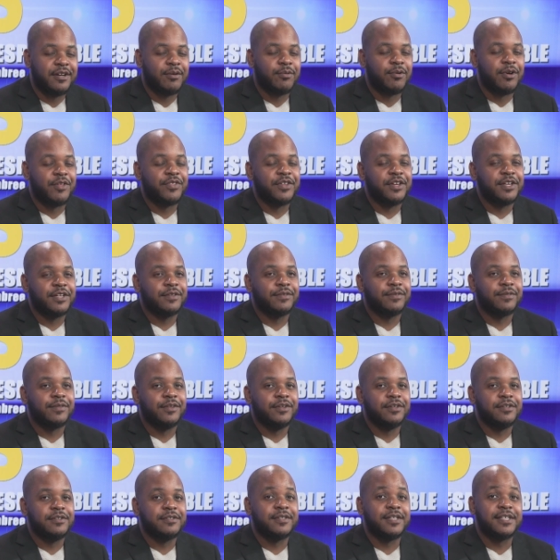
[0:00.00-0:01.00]
Well, I think
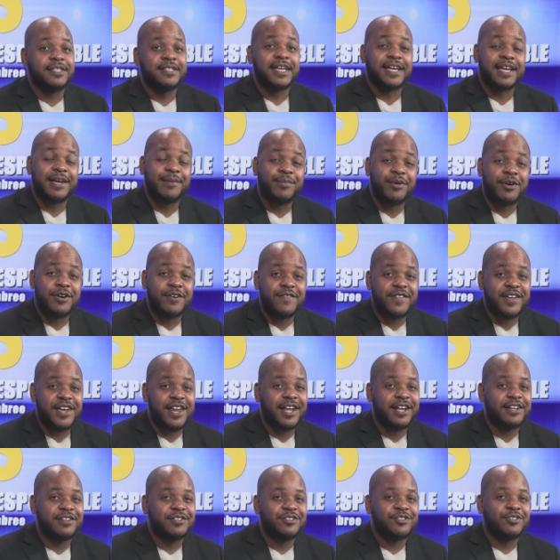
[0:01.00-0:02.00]
the second part of that
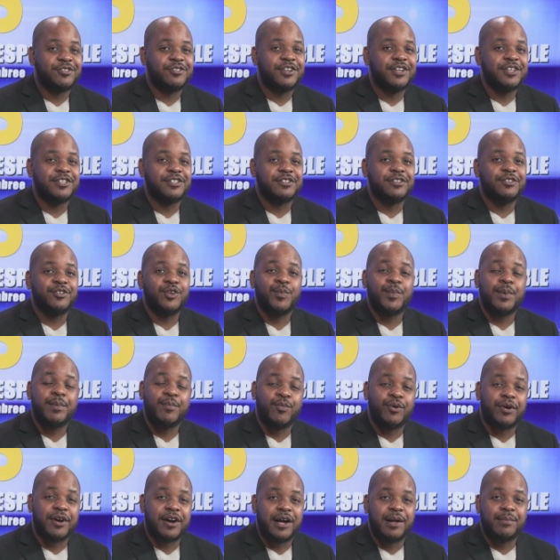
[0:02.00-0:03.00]
answer is a little bit
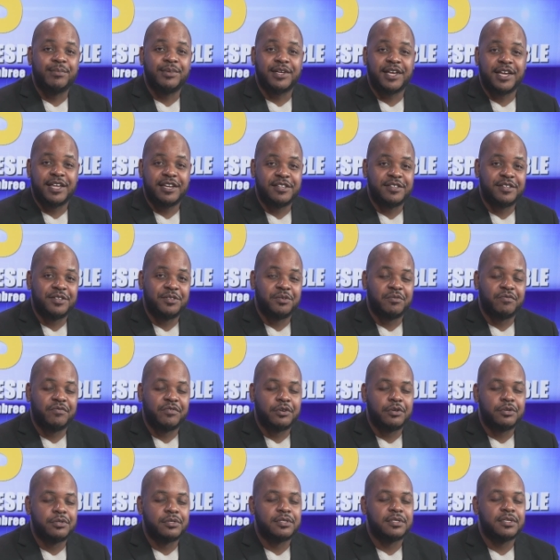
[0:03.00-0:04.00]
more complicated than the
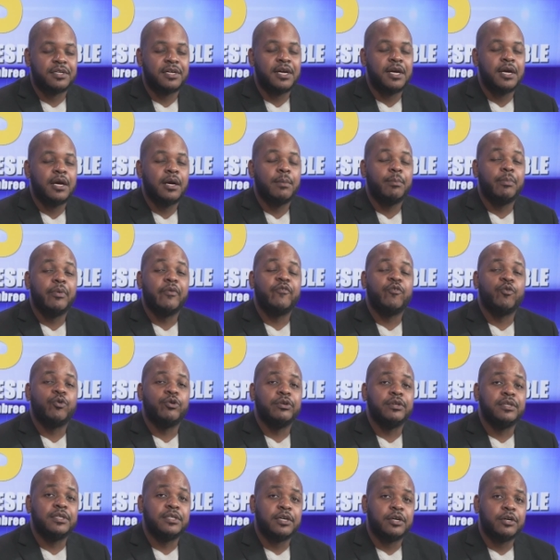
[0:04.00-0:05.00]
first. But for
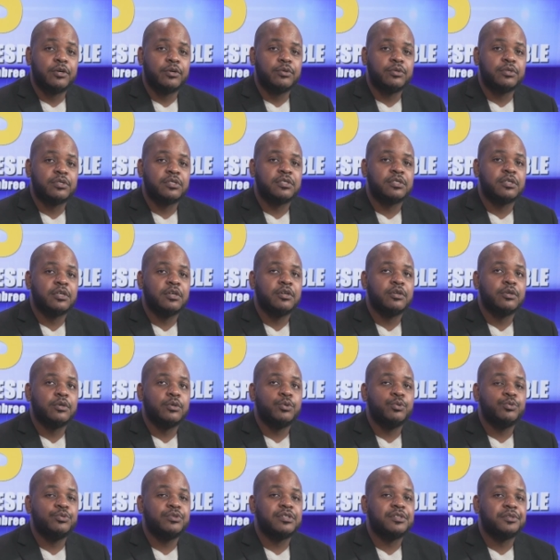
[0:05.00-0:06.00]
adults
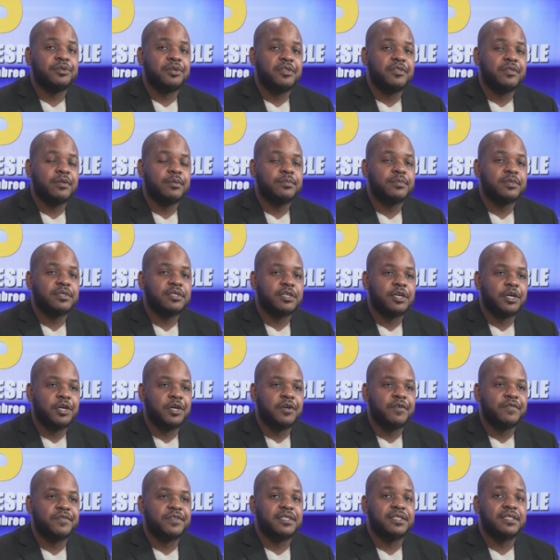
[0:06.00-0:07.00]
who see
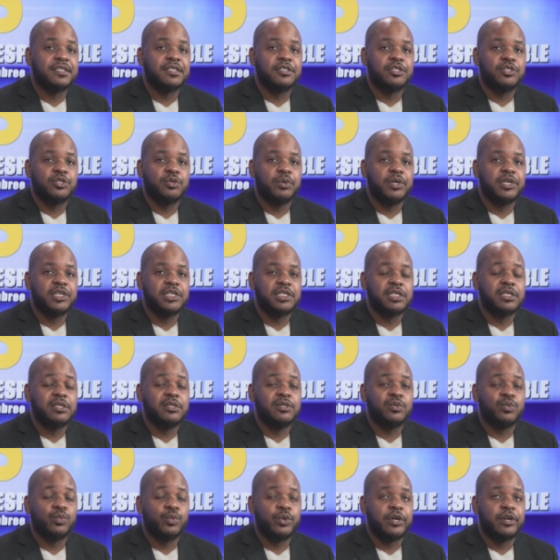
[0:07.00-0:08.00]
themselves in
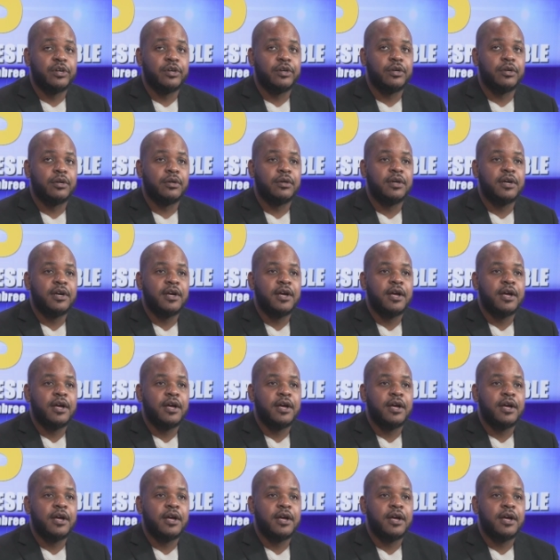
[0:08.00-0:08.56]
situations where